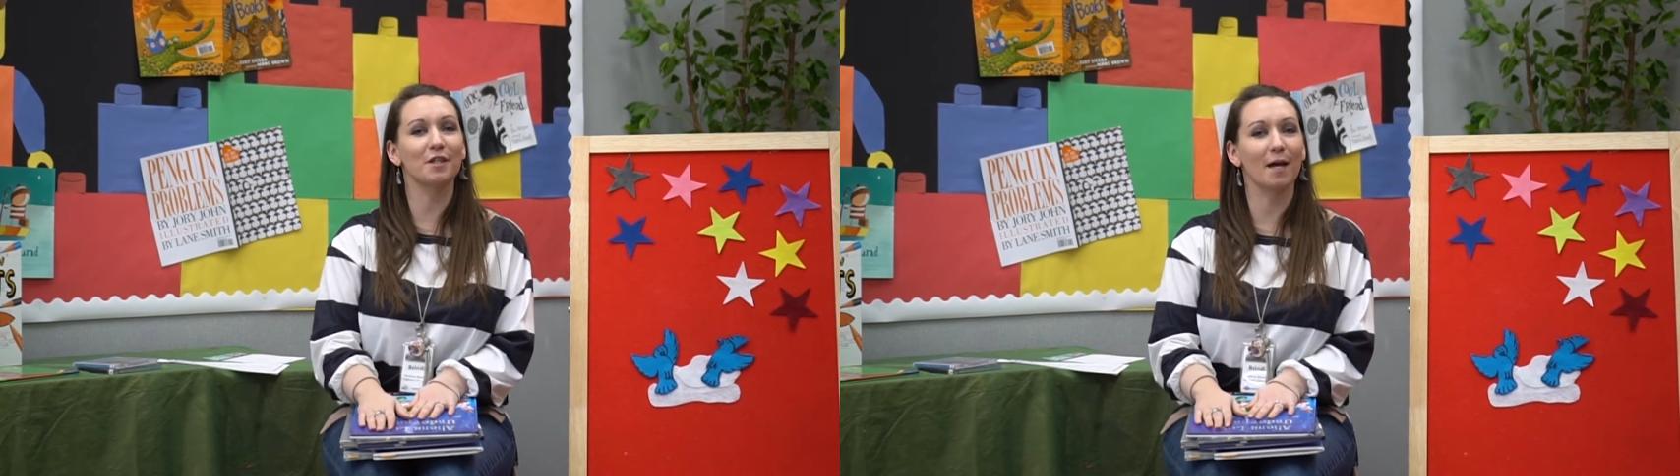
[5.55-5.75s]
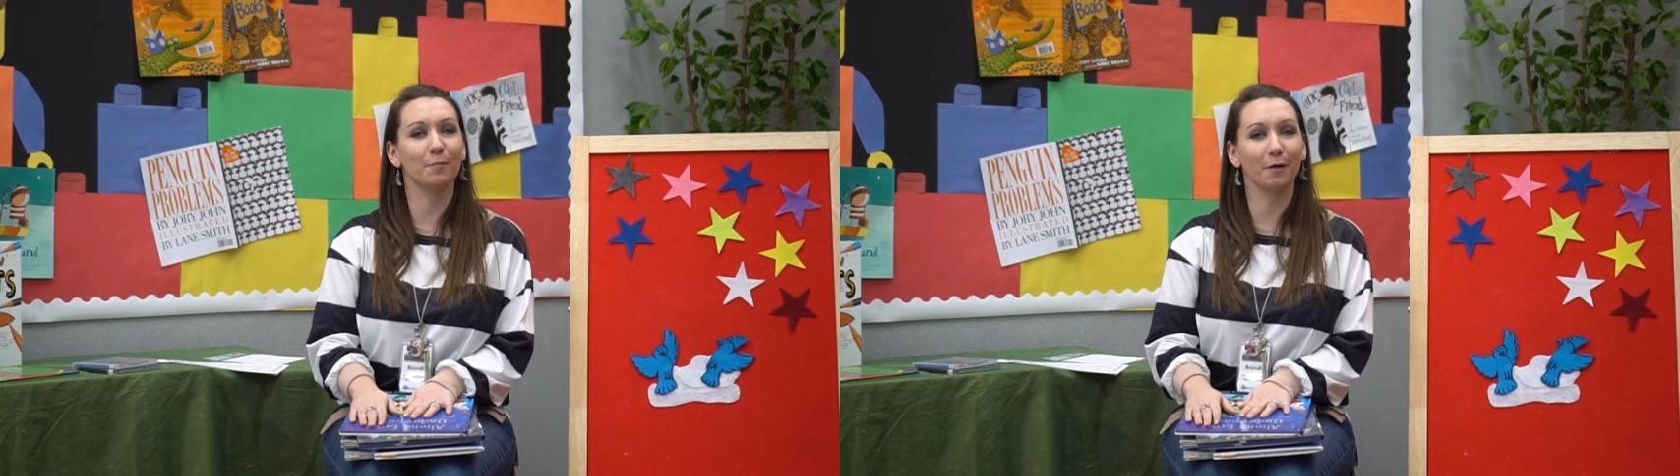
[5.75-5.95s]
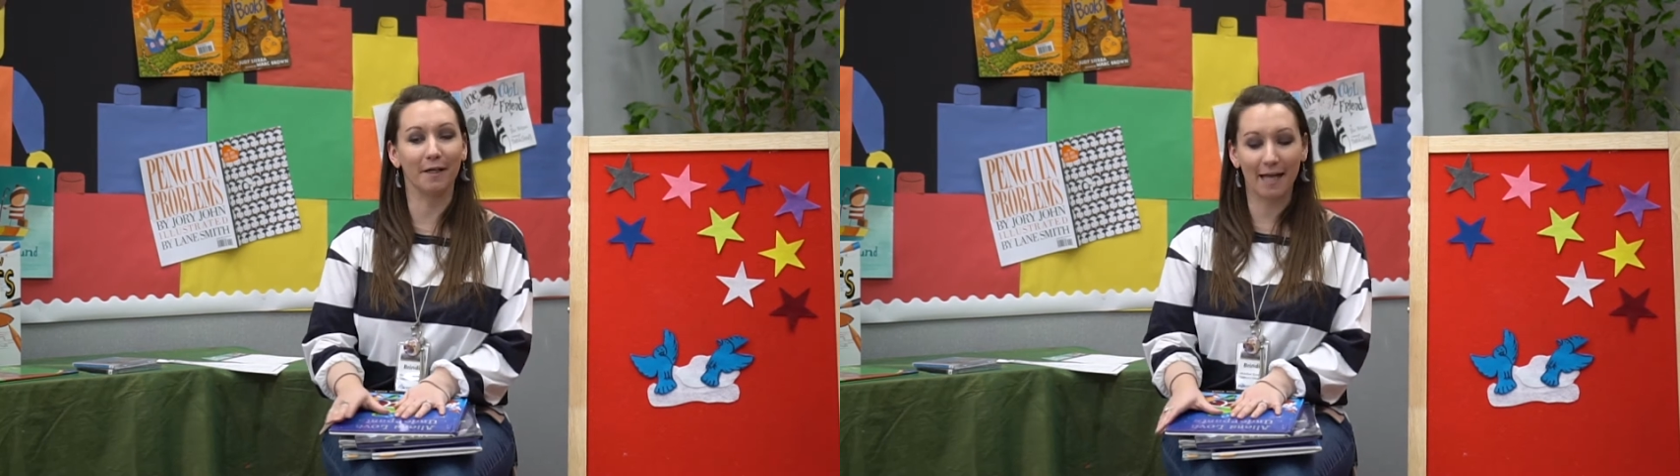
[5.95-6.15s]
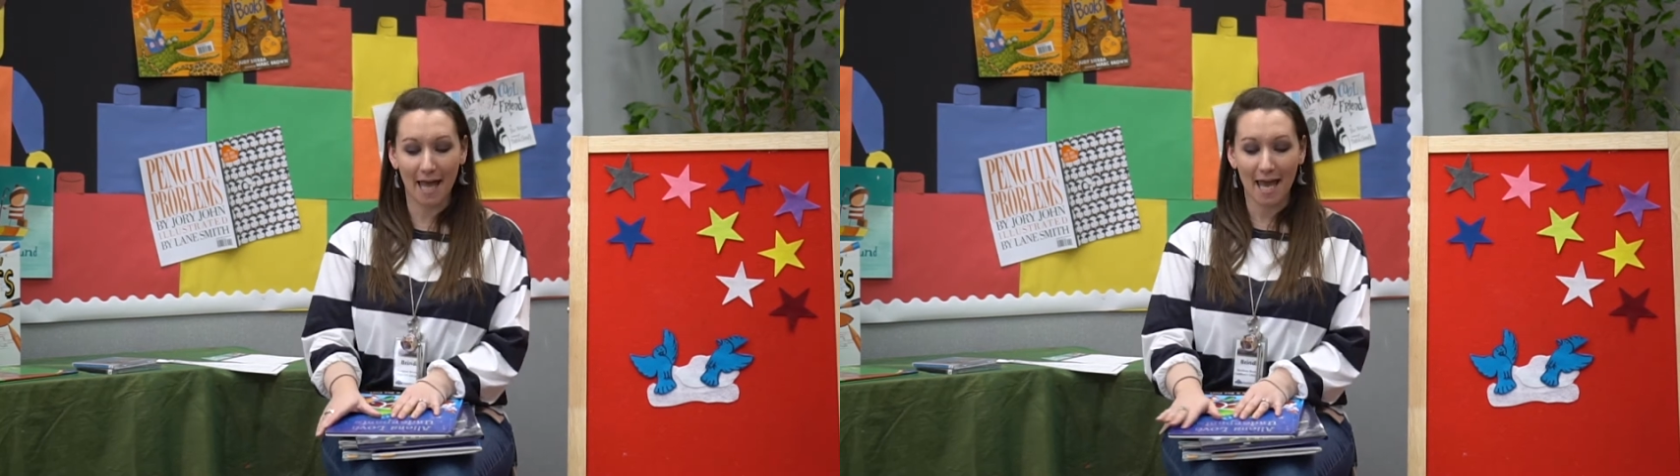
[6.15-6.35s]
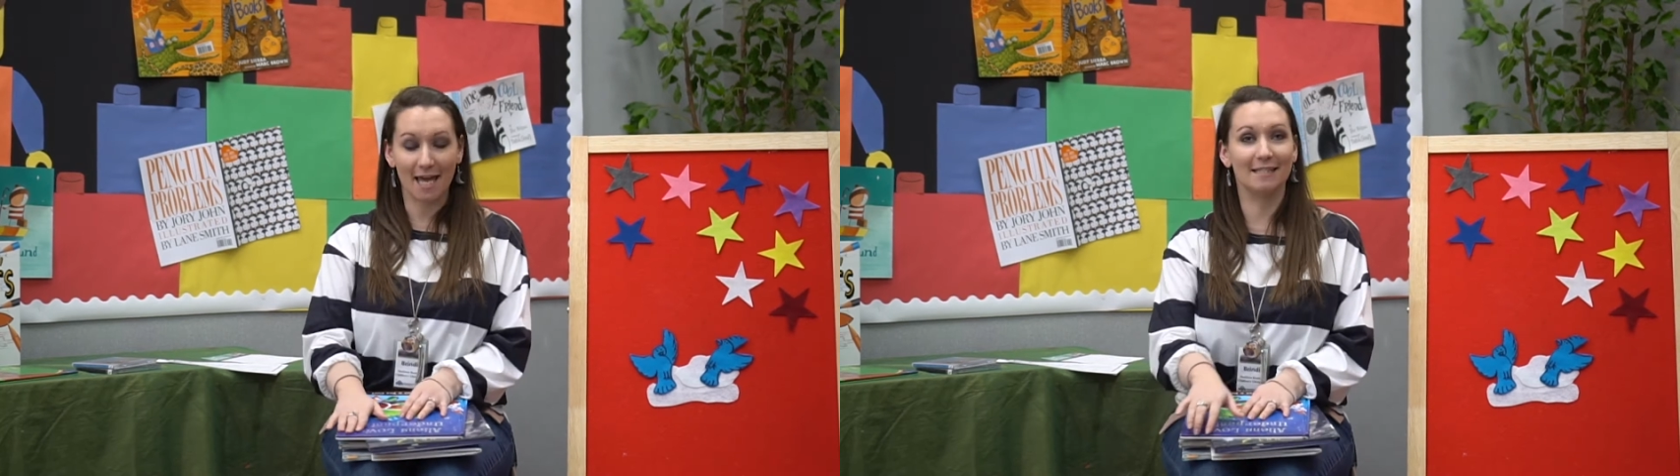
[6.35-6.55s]
Library,
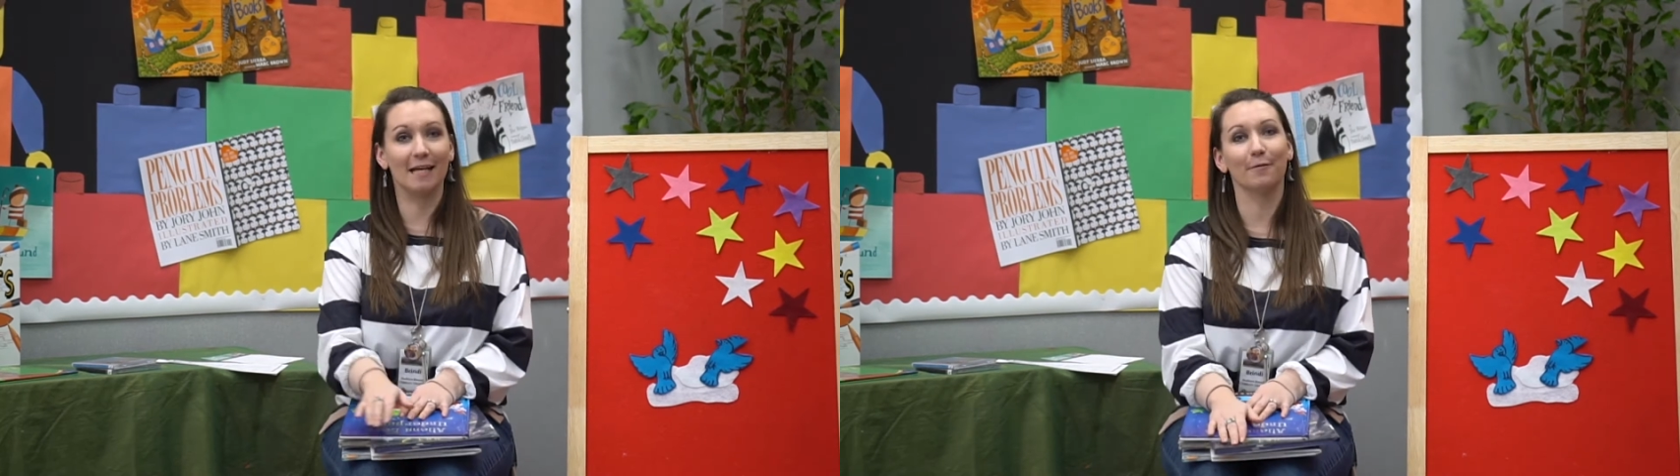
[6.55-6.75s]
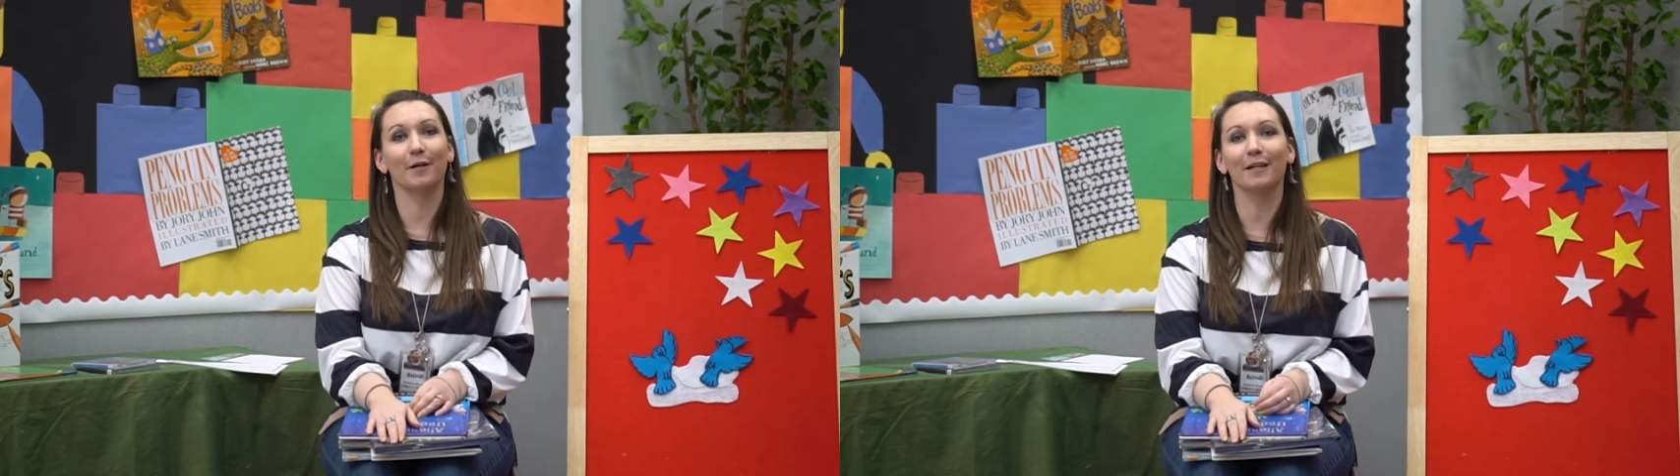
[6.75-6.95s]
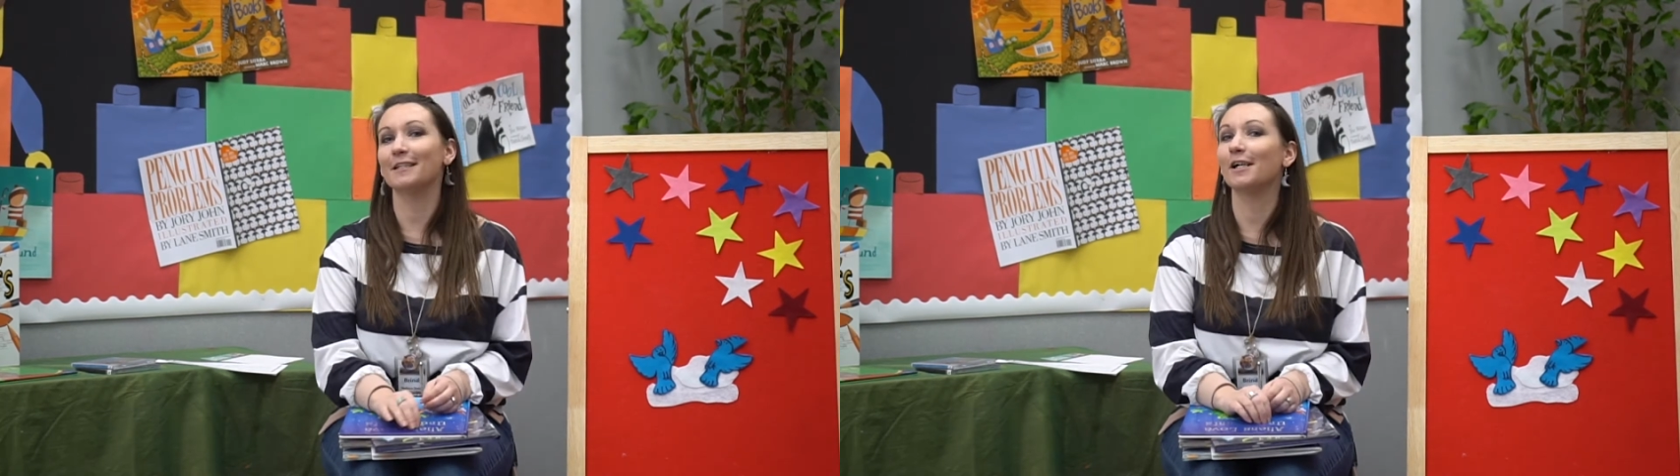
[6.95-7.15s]
and today we're going